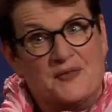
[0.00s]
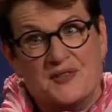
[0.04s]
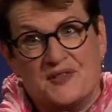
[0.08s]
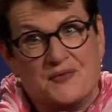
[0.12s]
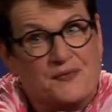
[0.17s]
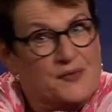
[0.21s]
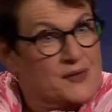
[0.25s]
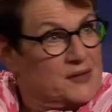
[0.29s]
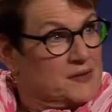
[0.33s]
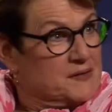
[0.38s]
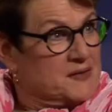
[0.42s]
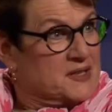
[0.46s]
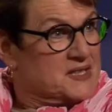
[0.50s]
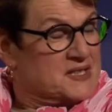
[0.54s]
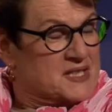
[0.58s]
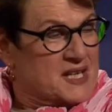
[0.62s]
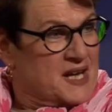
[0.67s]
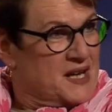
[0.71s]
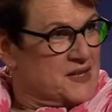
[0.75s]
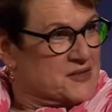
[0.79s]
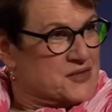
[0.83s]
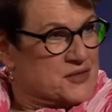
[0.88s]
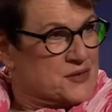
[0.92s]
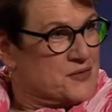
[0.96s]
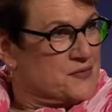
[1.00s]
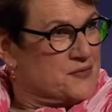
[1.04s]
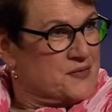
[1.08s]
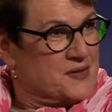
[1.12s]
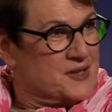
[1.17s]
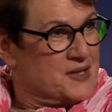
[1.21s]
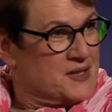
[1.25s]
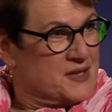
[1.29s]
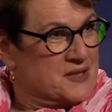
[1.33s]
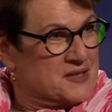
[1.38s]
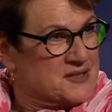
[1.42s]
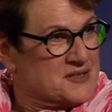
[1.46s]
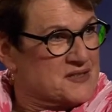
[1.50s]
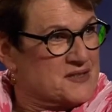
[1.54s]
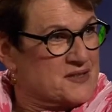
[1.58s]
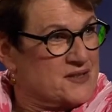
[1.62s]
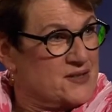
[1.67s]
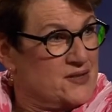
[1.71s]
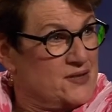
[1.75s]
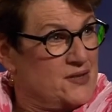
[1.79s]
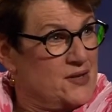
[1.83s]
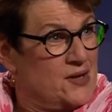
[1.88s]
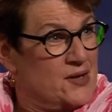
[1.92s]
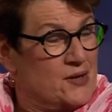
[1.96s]
is full of catastrophes.
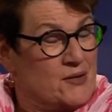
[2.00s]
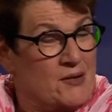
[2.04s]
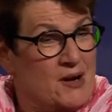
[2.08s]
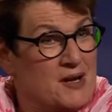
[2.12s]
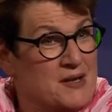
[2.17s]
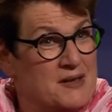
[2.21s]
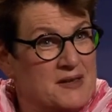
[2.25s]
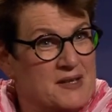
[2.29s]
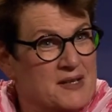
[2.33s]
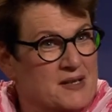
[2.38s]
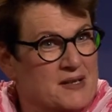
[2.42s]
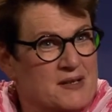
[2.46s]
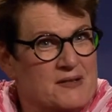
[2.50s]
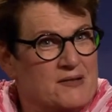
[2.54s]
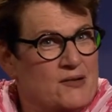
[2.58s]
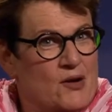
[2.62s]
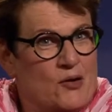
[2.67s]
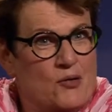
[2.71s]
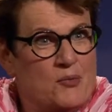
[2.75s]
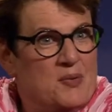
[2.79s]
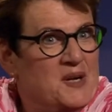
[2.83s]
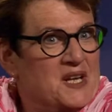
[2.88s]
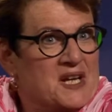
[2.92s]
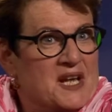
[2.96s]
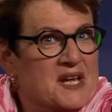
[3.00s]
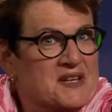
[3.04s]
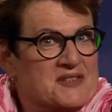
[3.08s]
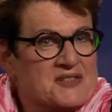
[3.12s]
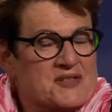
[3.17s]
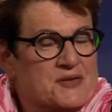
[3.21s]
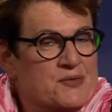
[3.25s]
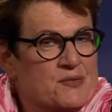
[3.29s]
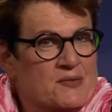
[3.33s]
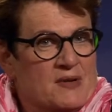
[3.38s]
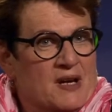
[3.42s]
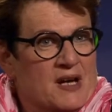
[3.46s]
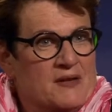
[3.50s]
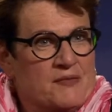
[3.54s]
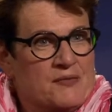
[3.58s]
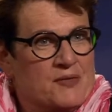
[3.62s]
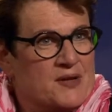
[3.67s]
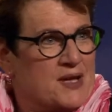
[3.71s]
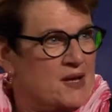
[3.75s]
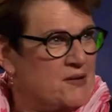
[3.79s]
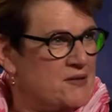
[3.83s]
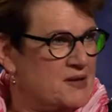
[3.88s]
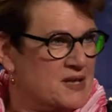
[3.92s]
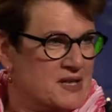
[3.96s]
You know, I think nobody gets through life
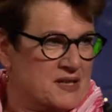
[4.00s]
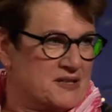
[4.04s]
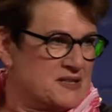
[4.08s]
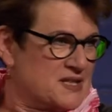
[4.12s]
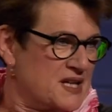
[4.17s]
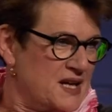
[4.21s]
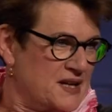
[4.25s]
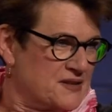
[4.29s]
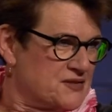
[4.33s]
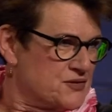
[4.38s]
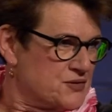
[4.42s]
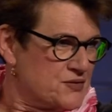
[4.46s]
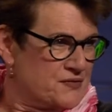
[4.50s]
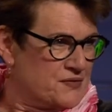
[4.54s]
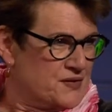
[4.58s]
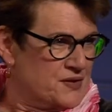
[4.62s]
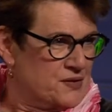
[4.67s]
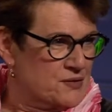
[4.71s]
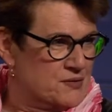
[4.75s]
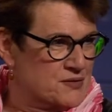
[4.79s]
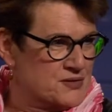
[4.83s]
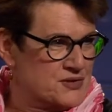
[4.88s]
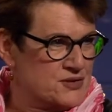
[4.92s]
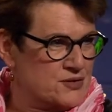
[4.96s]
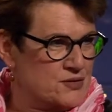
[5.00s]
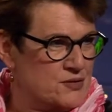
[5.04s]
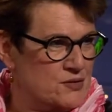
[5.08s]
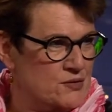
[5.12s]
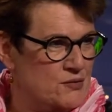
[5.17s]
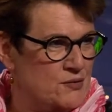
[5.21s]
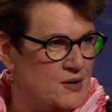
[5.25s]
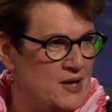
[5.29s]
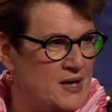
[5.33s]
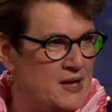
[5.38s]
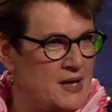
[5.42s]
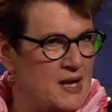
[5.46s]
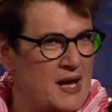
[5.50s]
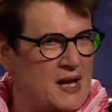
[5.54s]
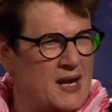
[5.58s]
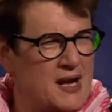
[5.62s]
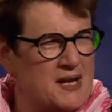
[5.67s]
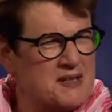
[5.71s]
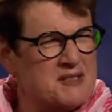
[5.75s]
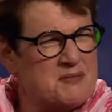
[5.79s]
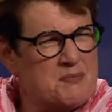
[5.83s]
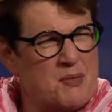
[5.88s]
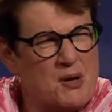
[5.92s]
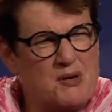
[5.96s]
without a catastrophe or two. And
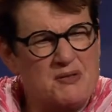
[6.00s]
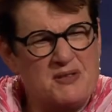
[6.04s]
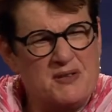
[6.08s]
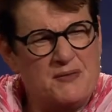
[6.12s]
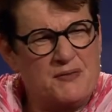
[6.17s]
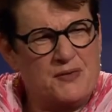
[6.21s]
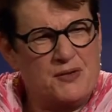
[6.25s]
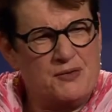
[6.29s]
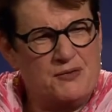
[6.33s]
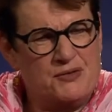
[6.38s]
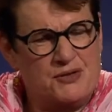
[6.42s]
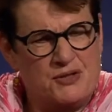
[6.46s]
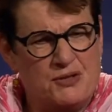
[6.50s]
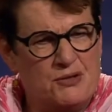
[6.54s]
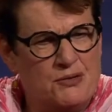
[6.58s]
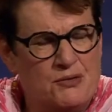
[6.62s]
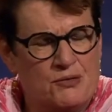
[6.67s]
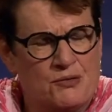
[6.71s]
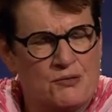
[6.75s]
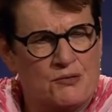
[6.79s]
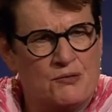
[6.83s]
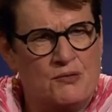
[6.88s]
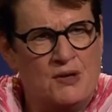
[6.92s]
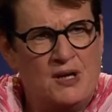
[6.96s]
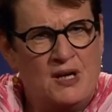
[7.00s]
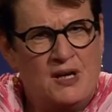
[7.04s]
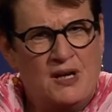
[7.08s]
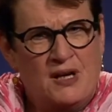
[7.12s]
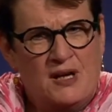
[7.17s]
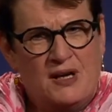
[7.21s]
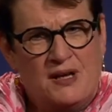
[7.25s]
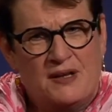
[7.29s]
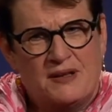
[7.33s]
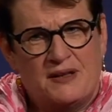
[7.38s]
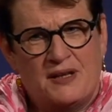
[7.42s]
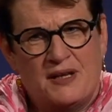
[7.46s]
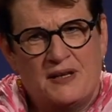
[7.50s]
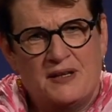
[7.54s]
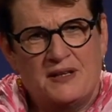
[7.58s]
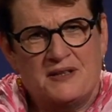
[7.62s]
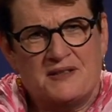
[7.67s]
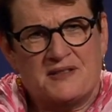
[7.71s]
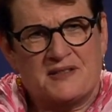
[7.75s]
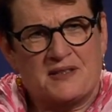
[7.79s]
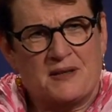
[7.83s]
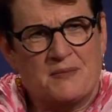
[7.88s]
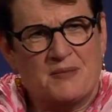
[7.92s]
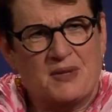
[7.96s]
I suppose if you do, then
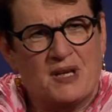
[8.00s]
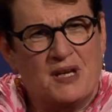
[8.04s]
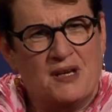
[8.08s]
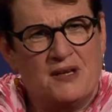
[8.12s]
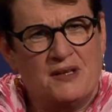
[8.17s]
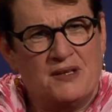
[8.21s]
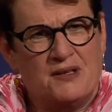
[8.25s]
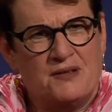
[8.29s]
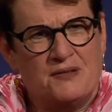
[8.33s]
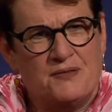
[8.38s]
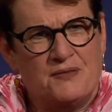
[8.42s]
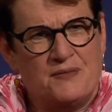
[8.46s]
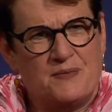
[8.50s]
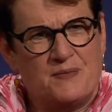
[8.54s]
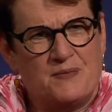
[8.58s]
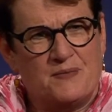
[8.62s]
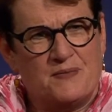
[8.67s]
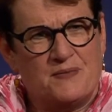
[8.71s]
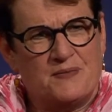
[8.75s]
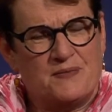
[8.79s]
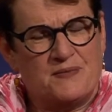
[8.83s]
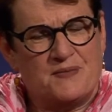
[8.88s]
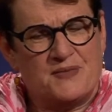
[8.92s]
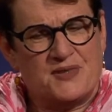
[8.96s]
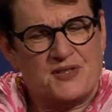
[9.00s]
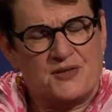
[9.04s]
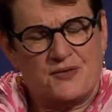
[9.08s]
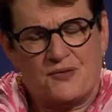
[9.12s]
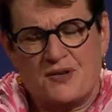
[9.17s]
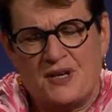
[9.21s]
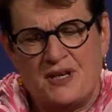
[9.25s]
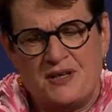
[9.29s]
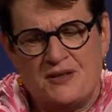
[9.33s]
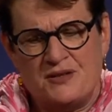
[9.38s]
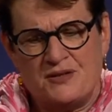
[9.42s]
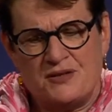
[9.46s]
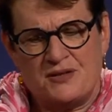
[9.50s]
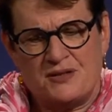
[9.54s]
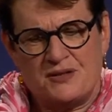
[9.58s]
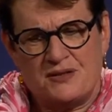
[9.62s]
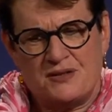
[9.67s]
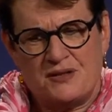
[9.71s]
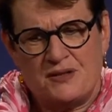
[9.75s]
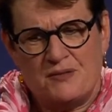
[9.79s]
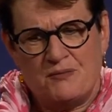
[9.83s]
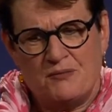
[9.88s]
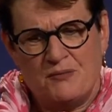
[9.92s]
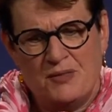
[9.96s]
it's some kind of
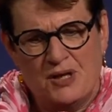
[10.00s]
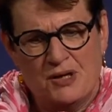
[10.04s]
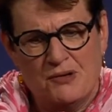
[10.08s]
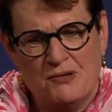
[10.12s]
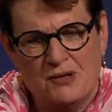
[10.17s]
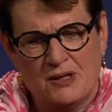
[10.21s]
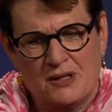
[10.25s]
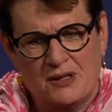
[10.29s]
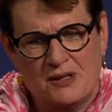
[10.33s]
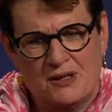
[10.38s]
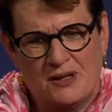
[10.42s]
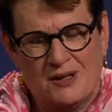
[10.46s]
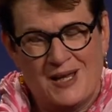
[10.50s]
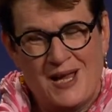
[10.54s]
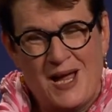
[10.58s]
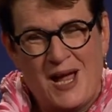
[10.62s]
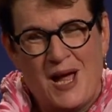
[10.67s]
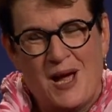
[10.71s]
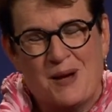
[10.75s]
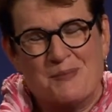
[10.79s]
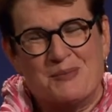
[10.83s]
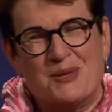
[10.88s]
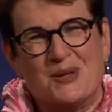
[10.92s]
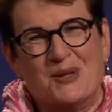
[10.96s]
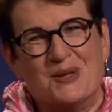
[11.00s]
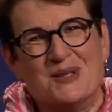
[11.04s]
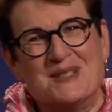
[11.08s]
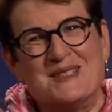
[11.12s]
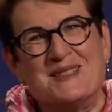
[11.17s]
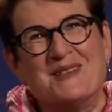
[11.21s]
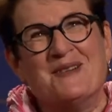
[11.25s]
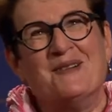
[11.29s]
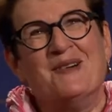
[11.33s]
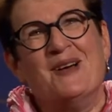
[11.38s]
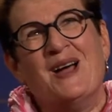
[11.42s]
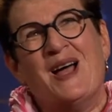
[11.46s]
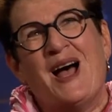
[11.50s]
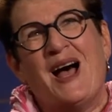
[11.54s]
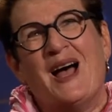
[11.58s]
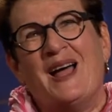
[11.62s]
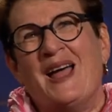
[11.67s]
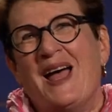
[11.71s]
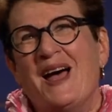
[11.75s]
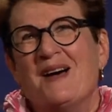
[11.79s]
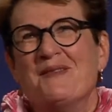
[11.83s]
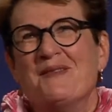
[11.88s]
strange miracle. But also, I